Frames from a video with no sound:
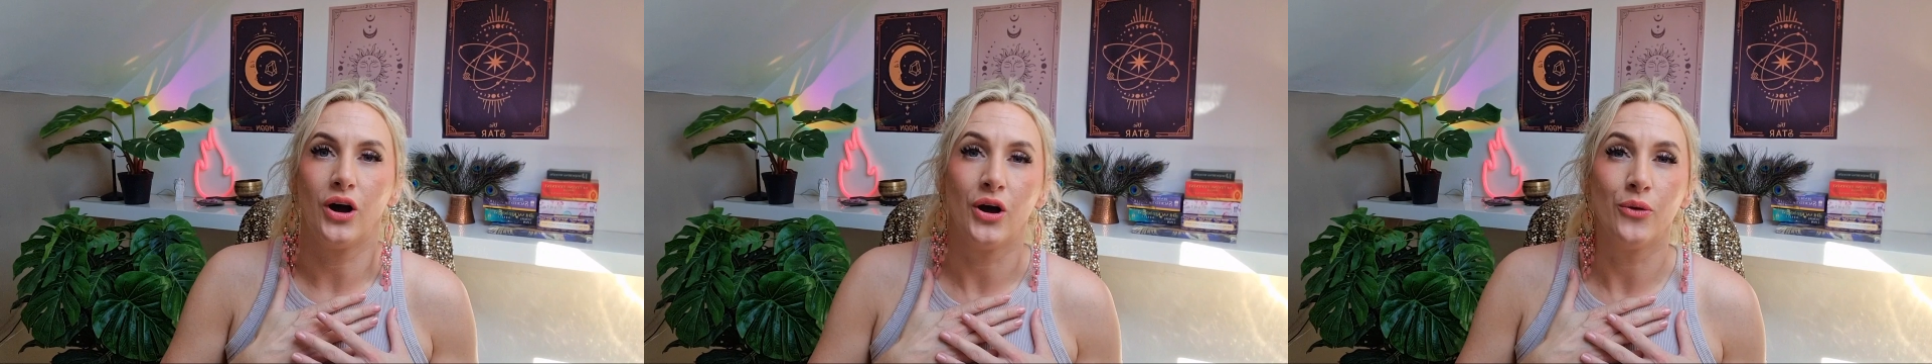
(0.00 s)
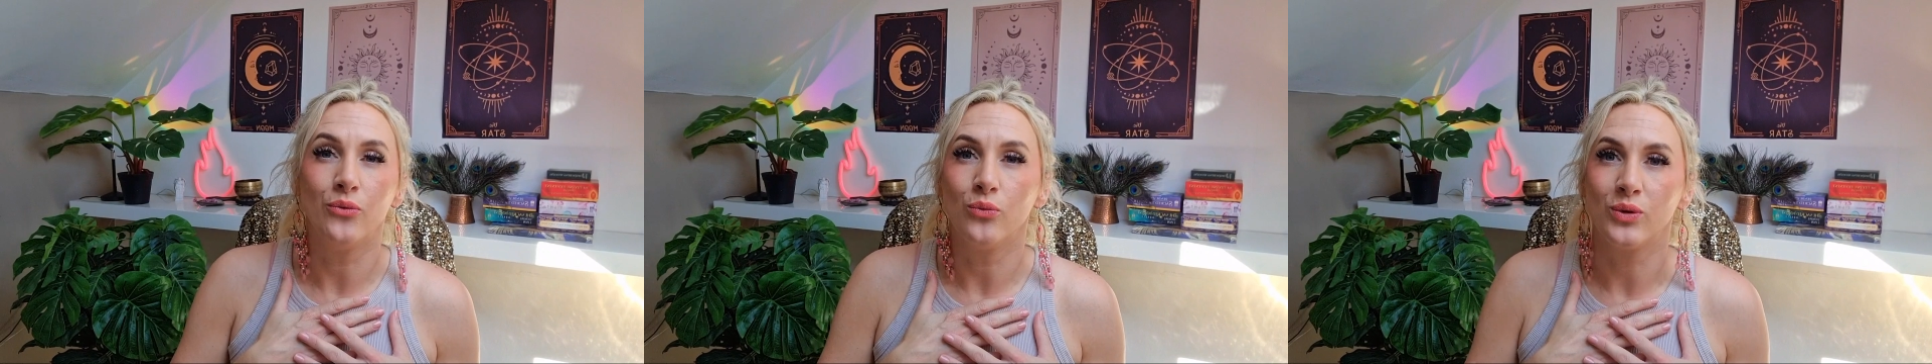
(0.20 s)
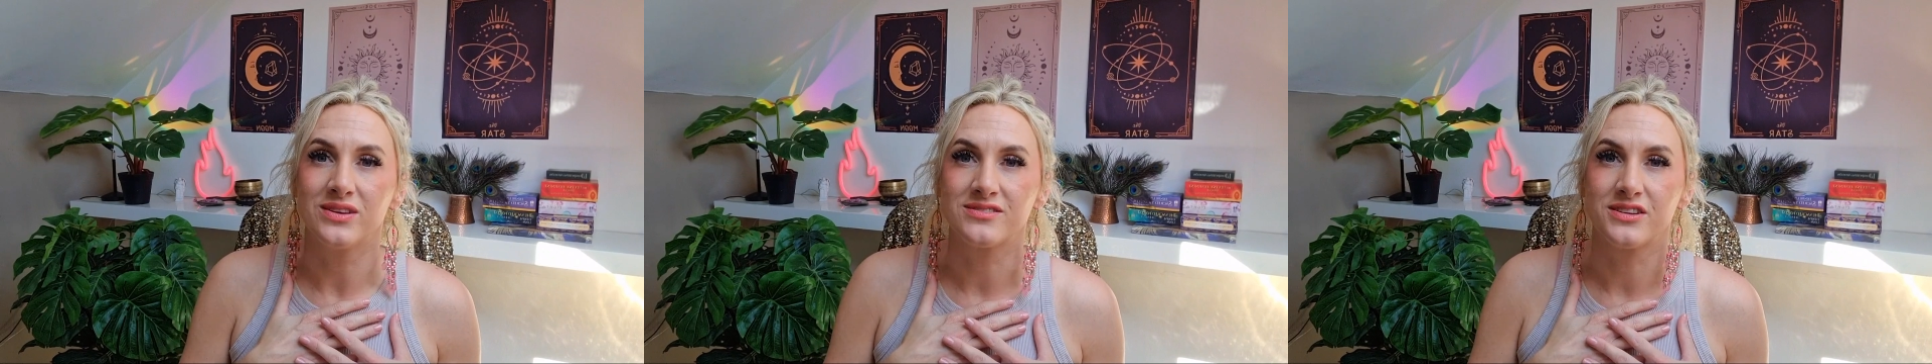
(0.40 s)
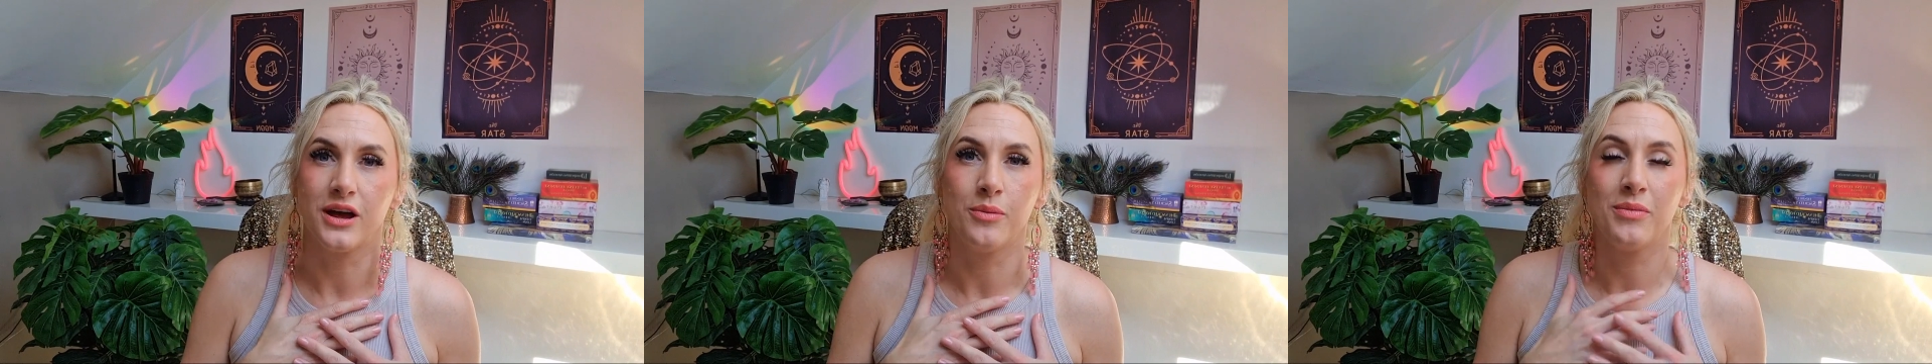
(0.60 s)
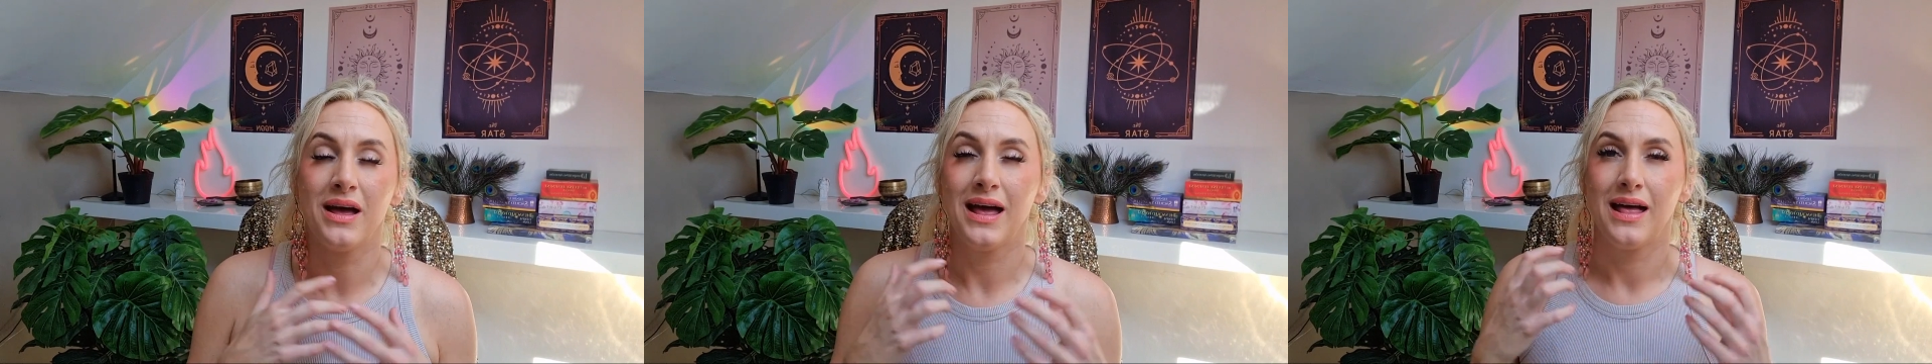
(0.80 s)
own
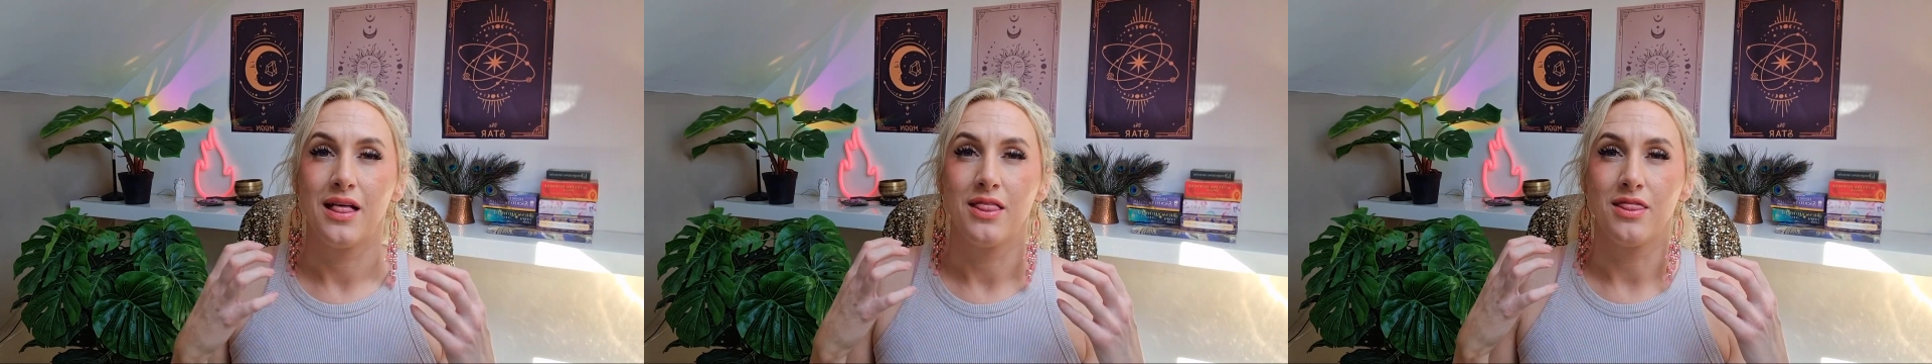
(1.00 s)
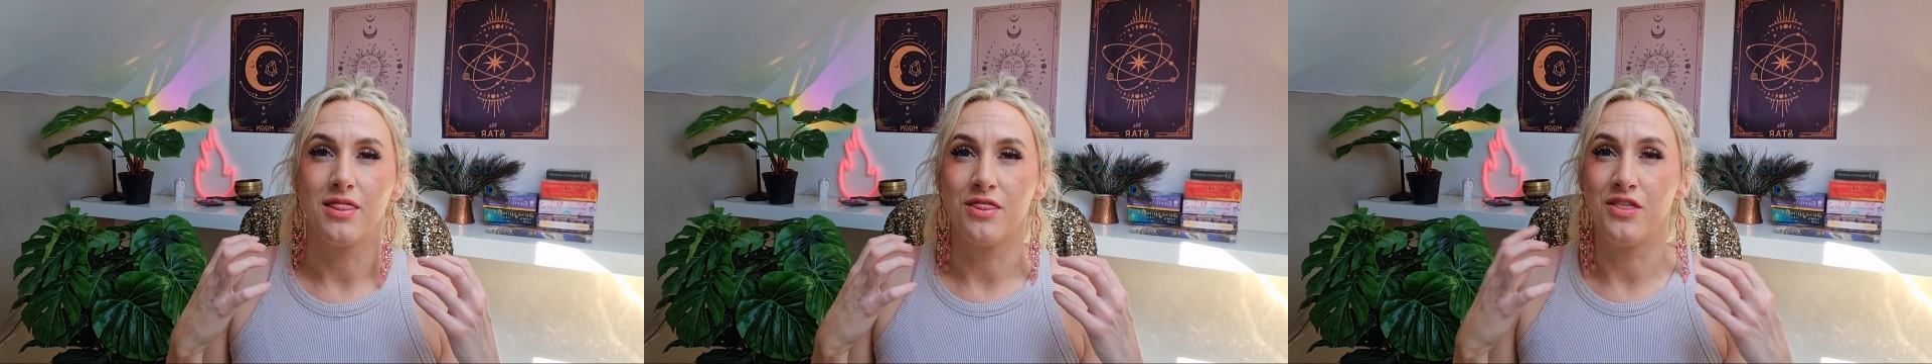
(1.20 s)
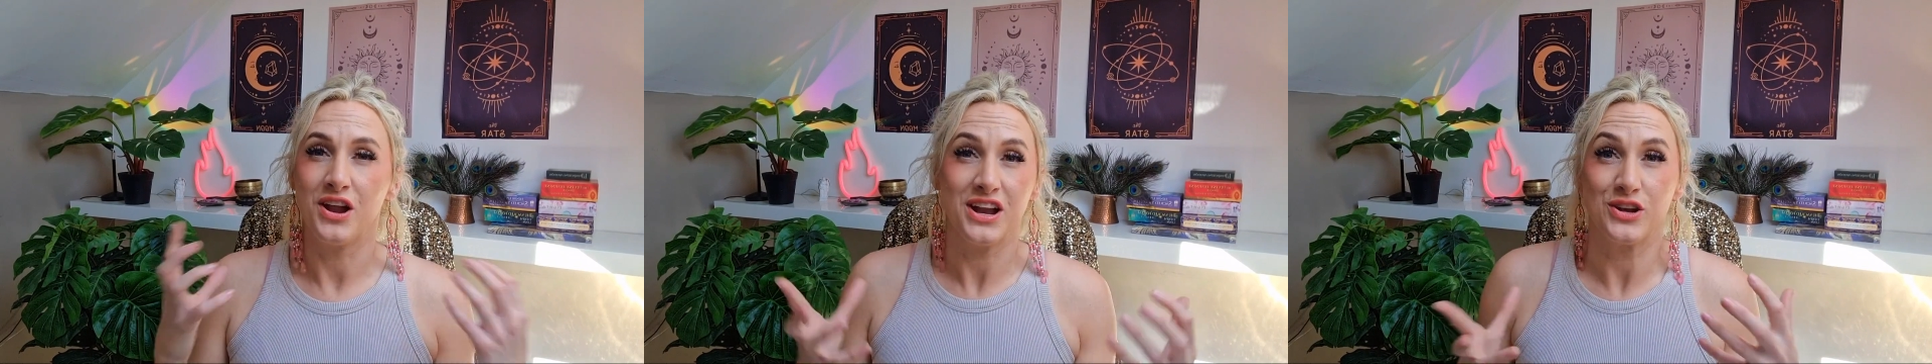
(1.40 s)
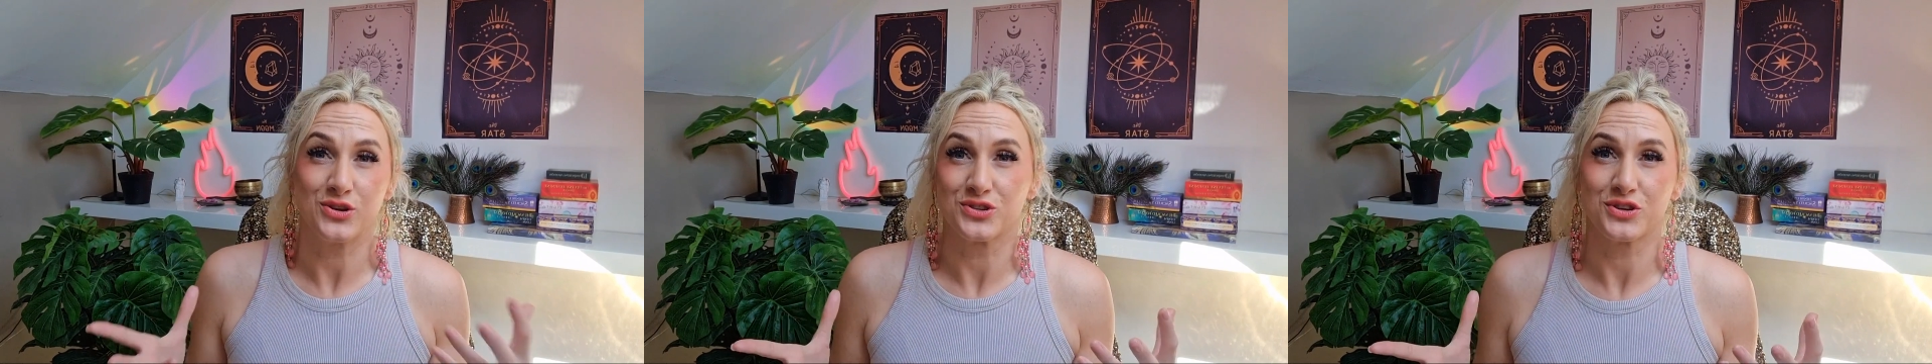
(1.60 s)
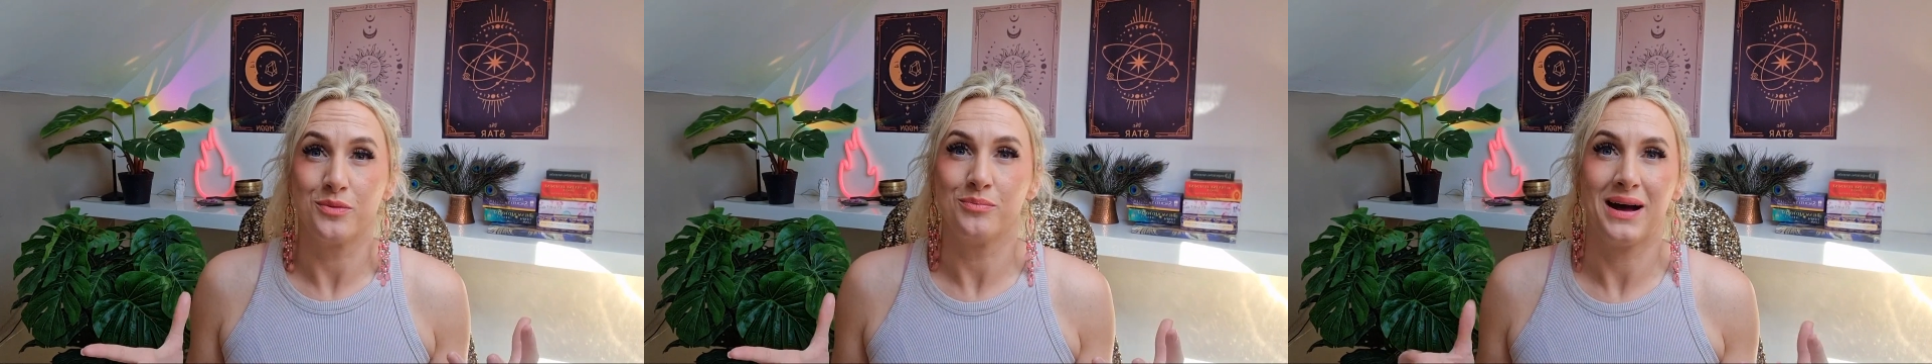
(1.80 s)
wisdom that it
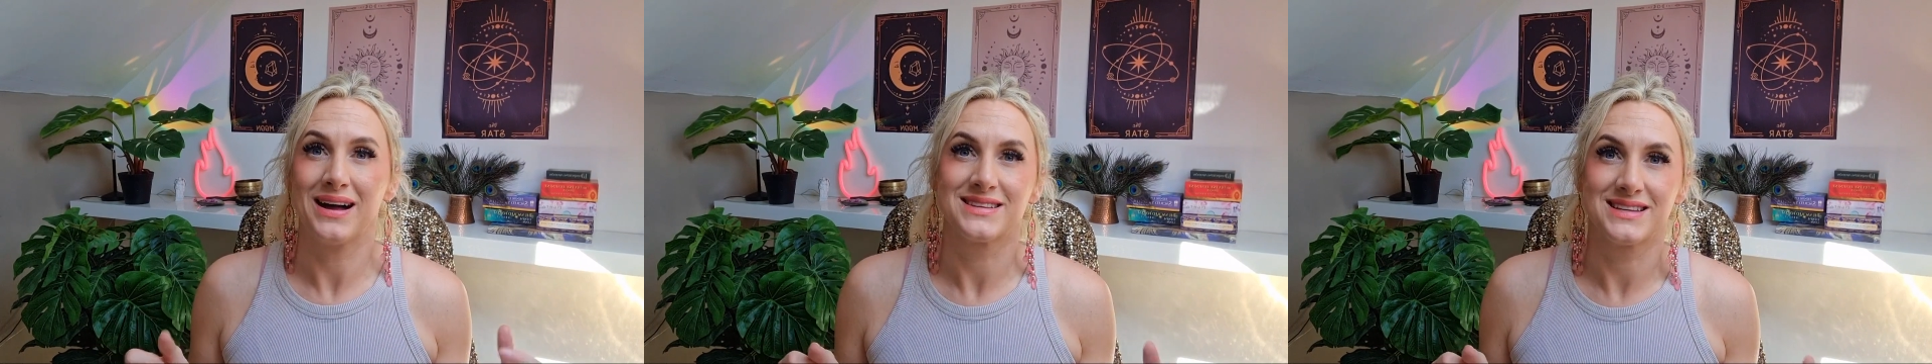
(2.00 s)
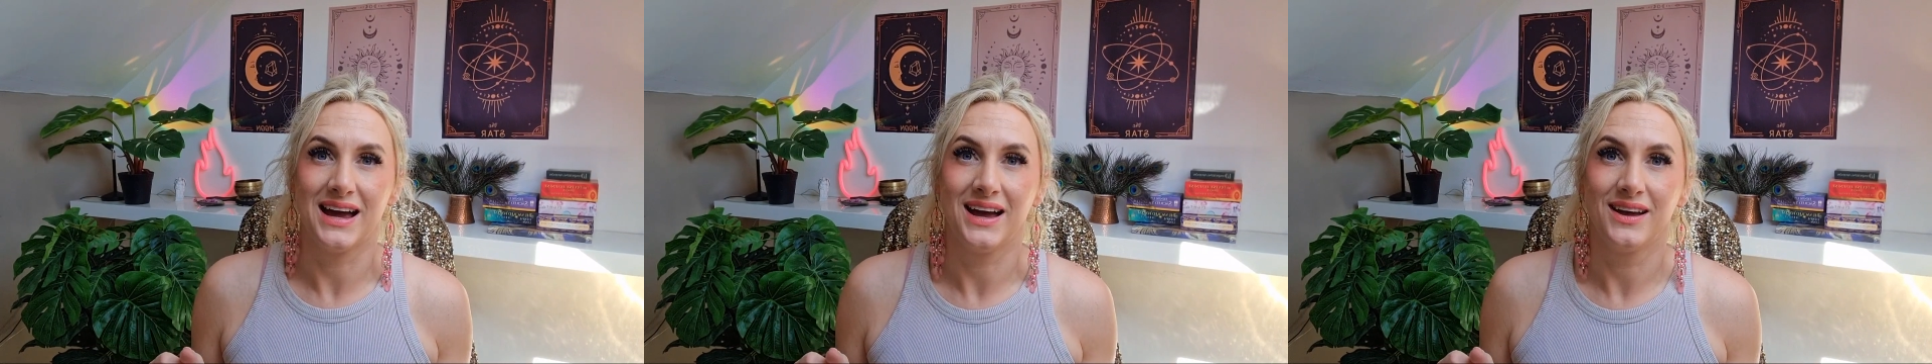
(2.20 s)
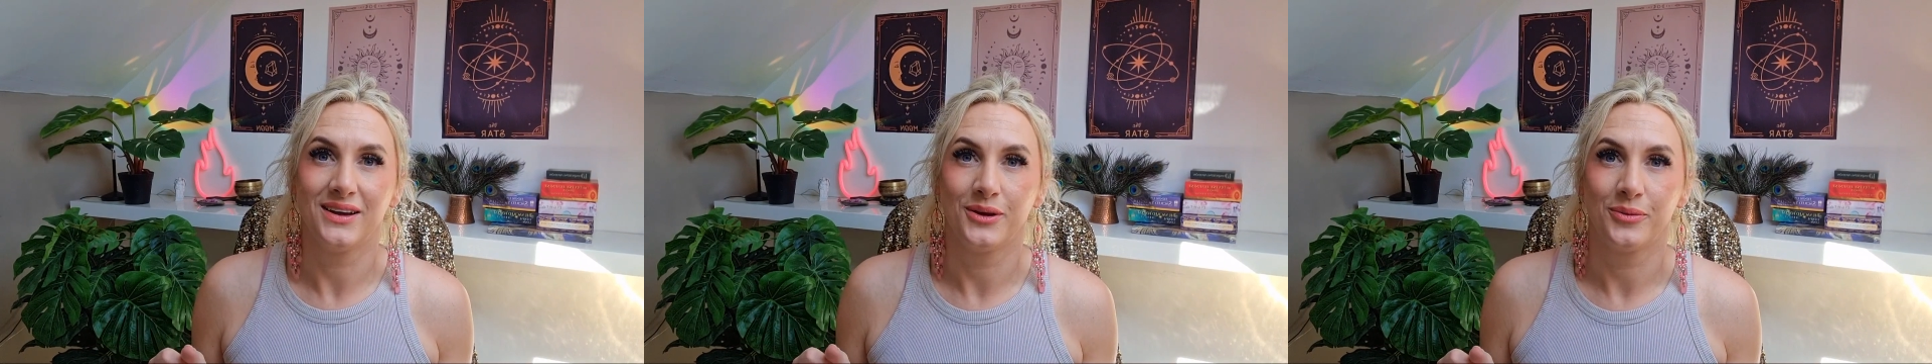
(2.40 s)
doesn't matter.